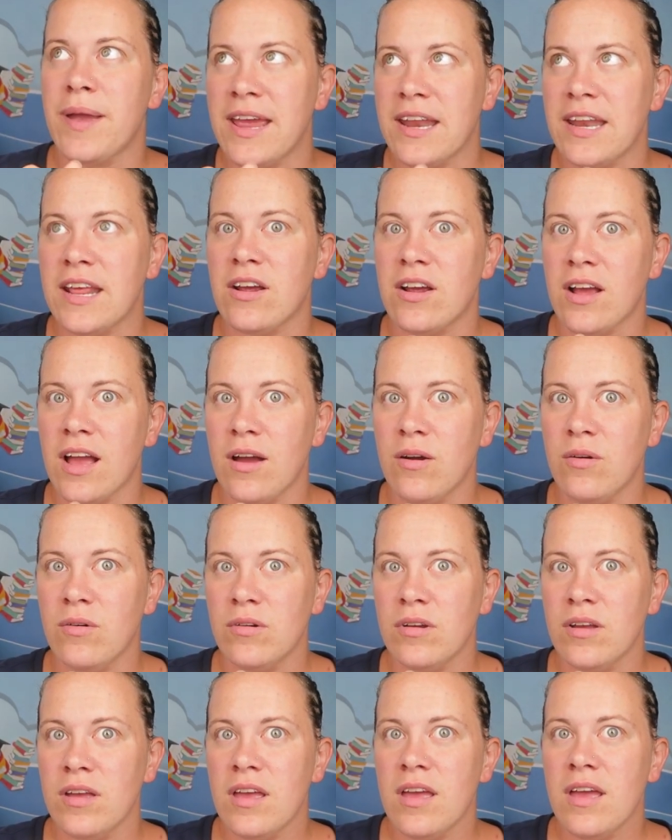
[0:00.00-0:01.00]
Payoneer
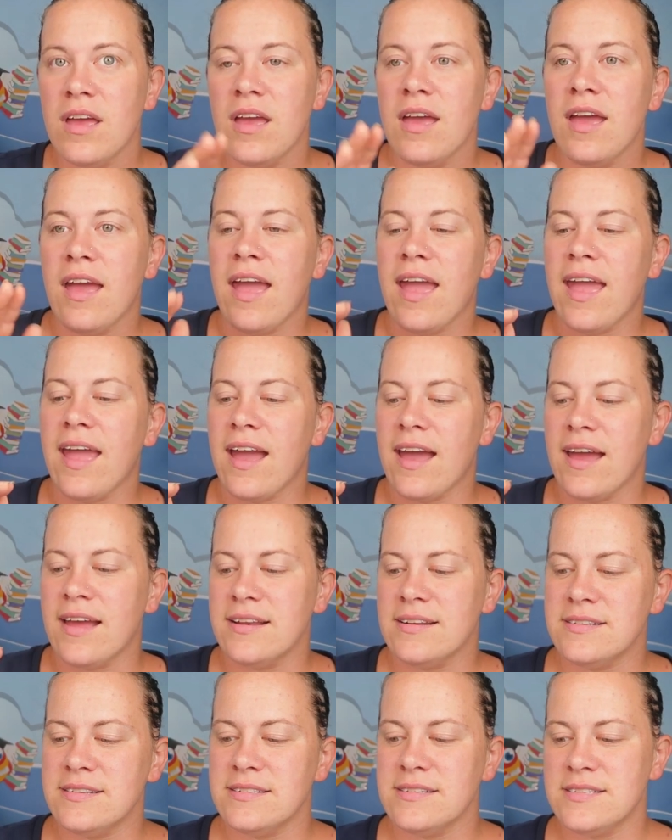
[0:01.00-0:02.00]
account
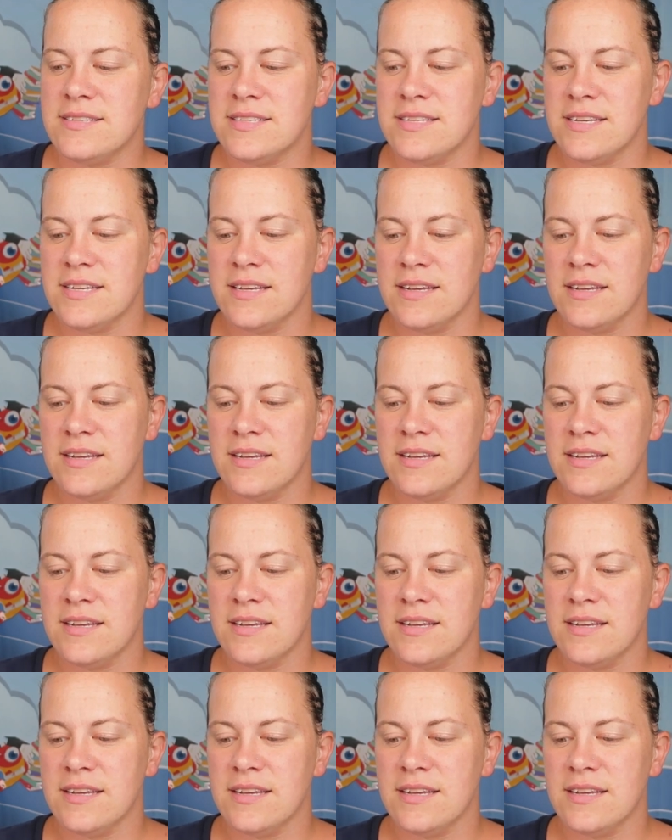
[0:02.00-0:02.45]
and